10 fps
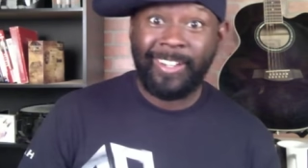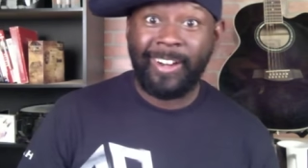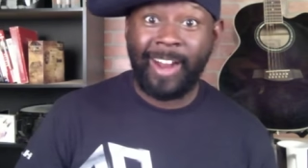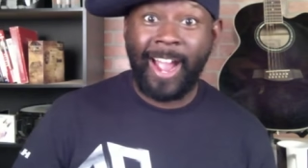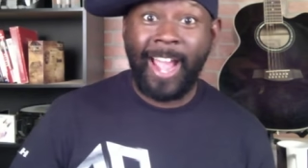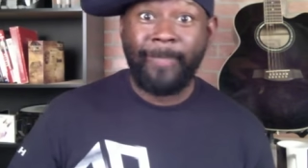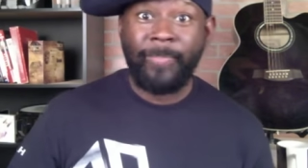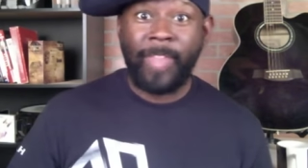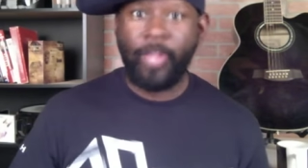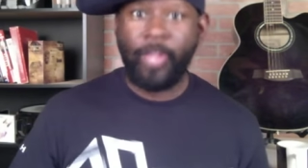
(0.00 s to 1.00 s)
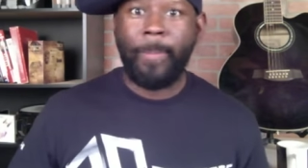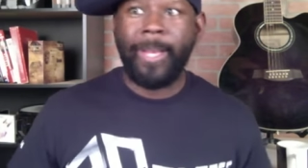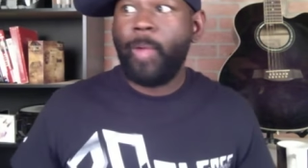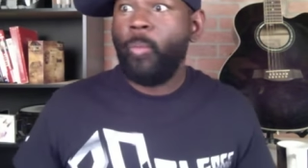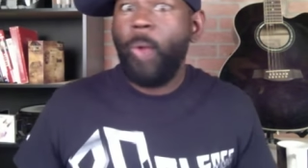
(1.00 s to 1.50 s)
right? And you'll be
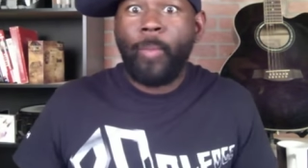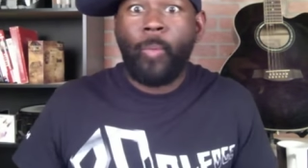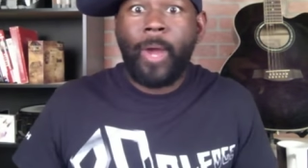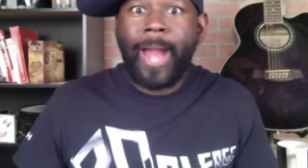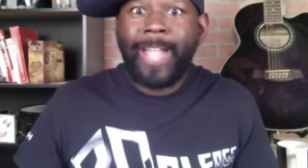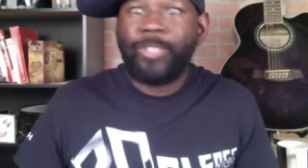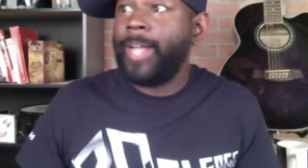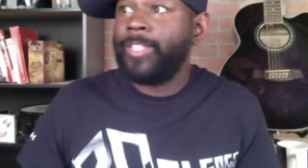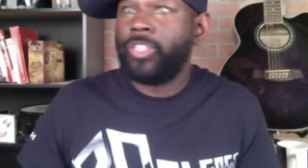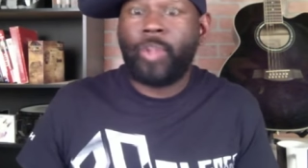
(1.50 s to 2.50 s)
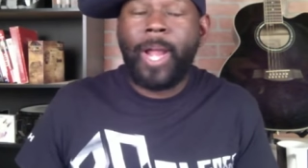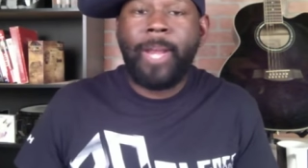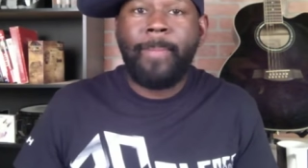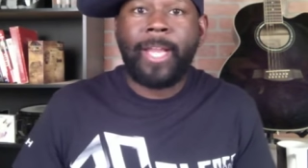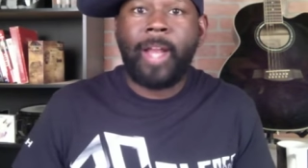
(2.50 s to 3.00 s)
like, what? What did I do? I just tried to
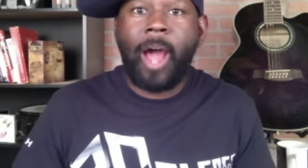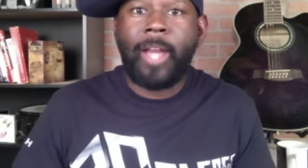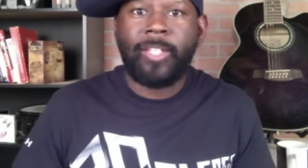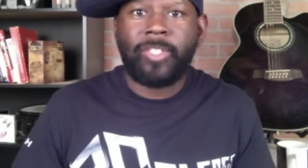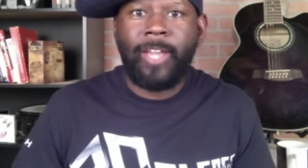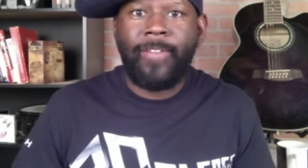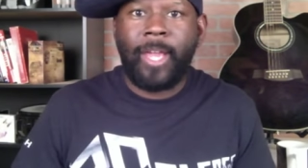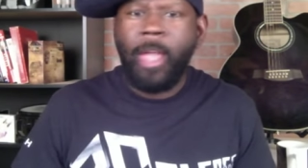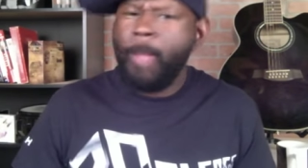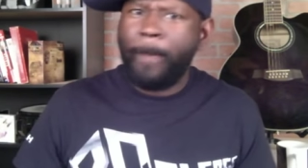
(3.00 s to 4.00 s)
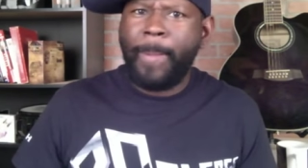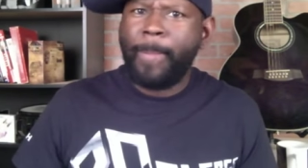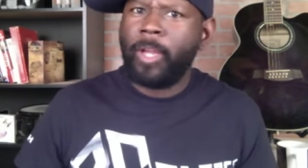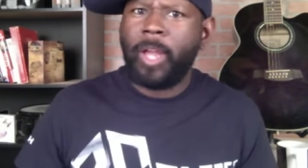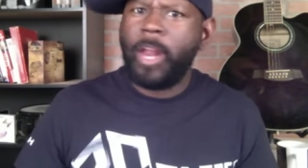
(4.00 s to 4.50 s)
make an honest living. But people
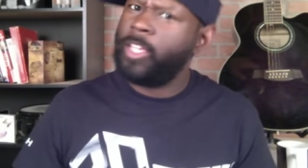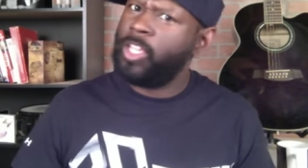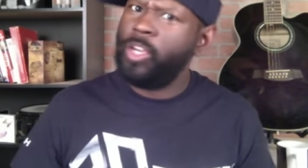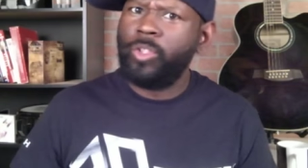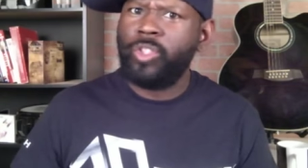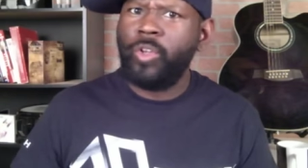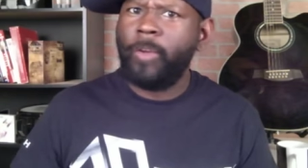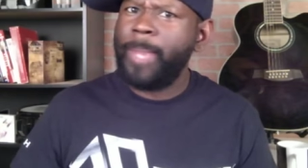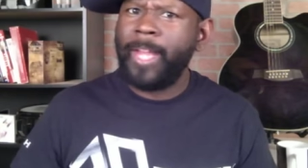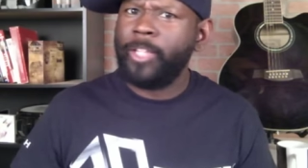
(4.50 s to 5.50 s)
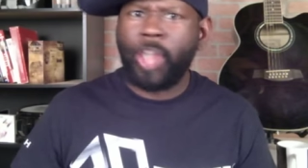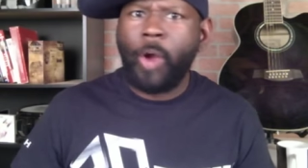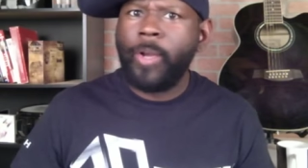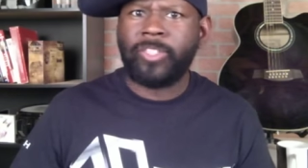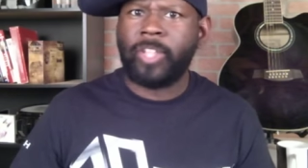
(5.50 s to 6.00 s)
are going to accuse you of being
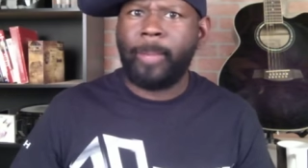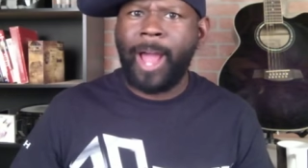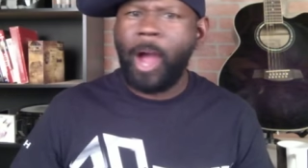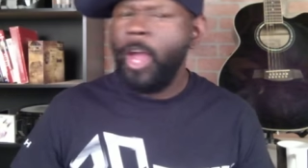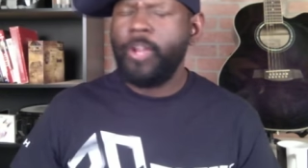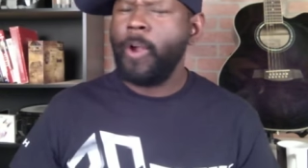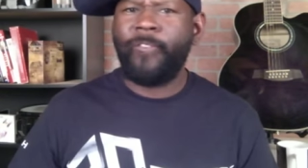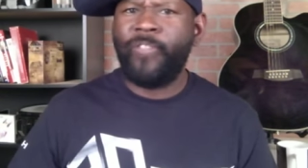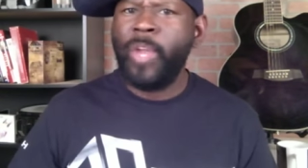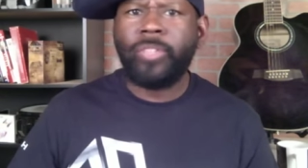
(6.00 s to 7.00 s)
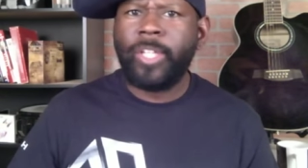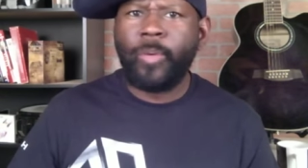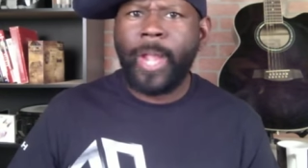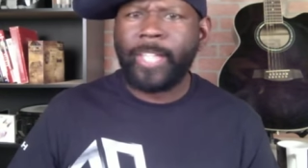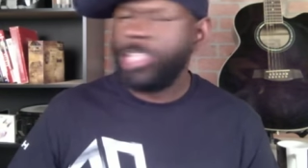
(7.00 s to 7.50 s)
dirty somehow. You're filthy
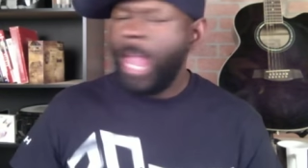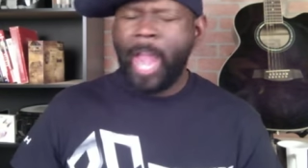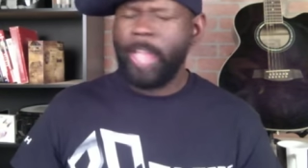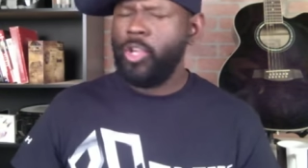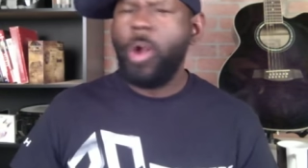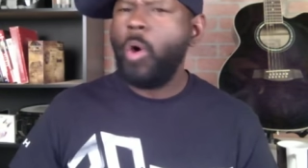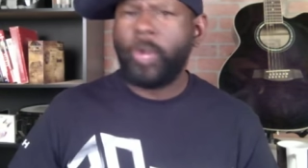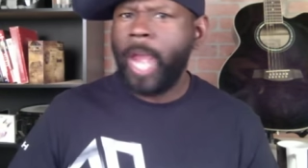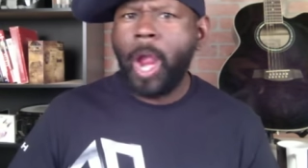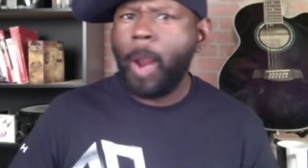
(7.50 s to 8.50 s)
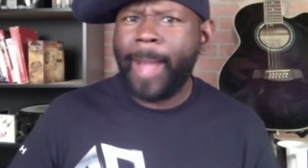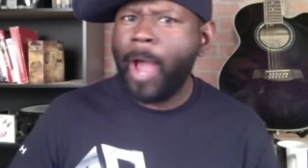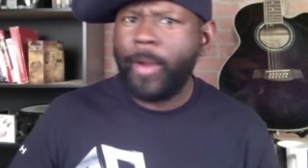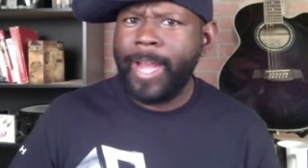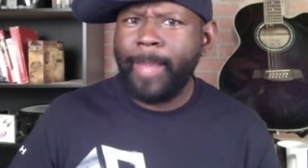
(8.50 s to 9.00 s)
rich and you don't care
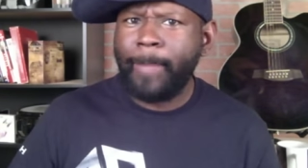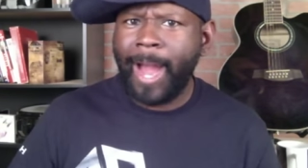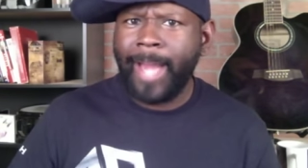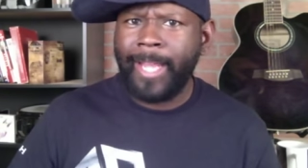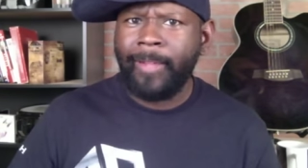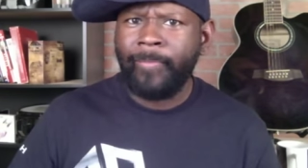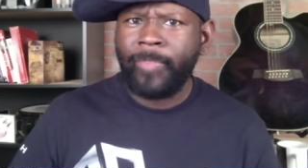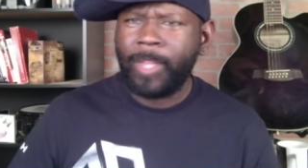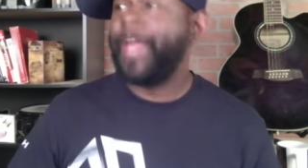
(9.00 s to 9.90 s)
about anybody. Can make a